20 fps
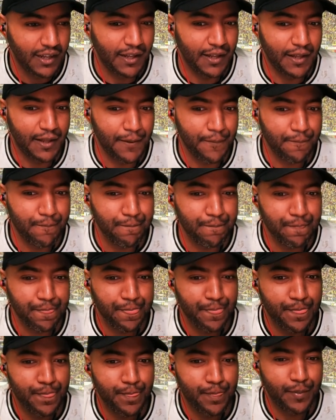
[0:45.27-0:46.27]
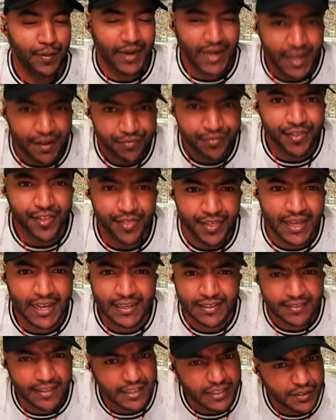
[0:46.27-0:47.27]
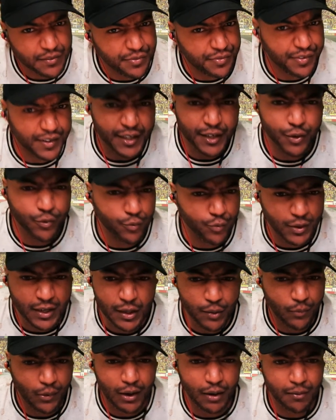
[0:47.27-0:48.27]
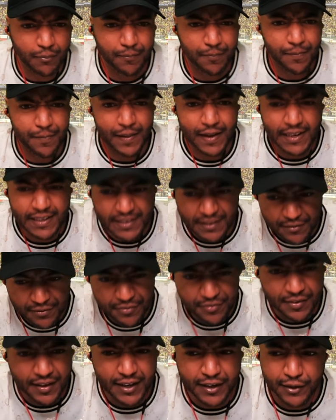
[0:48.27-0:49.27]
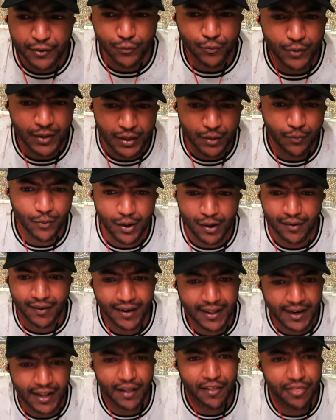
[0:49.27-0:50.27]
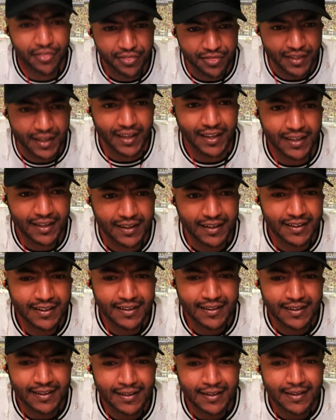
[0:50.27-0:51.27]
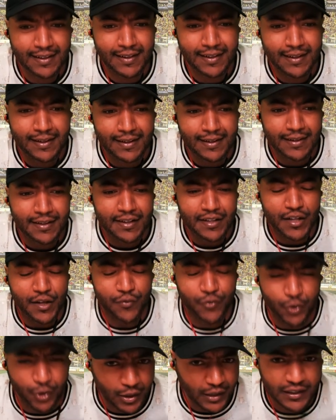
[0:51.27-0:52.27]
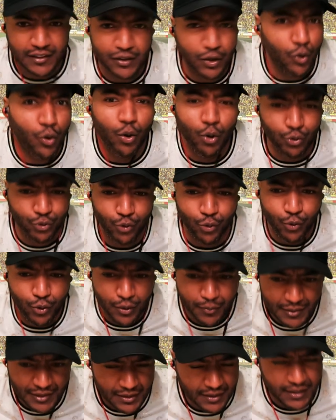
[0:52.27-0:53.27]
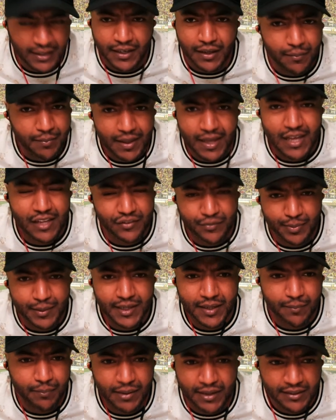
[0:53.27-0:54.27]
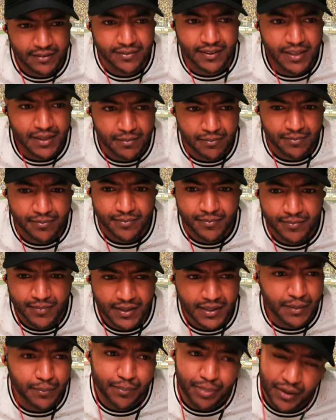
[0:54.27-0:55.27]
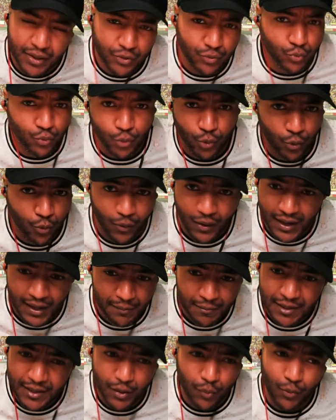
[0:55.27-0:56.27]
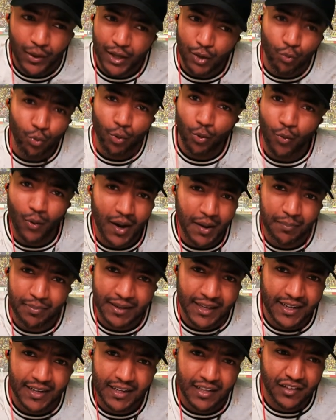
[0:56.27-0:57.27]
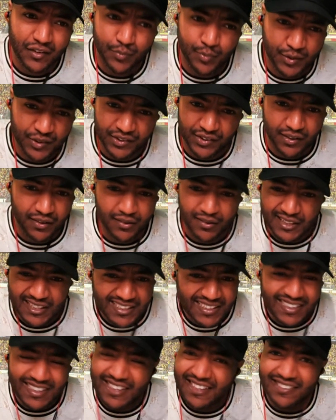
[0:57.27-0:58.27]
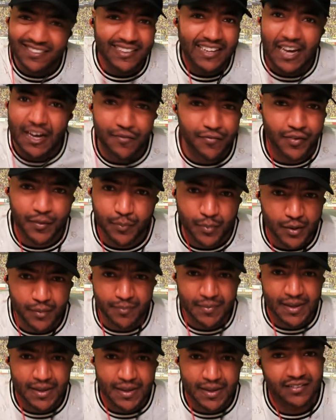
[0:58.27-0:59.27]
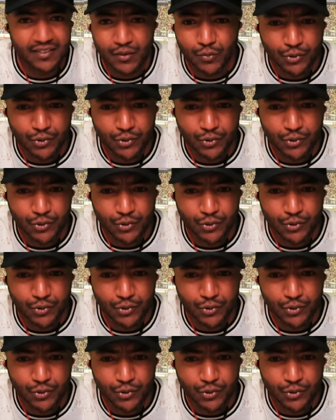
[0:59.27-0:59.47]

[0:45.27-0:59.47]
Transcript: But after that, they defended really well. They defended really well. And I think if you look at the whole tournament, Colombia has been the better team compared to Uruguay. I mean, the way Uruguay played against Brazil is not a football match.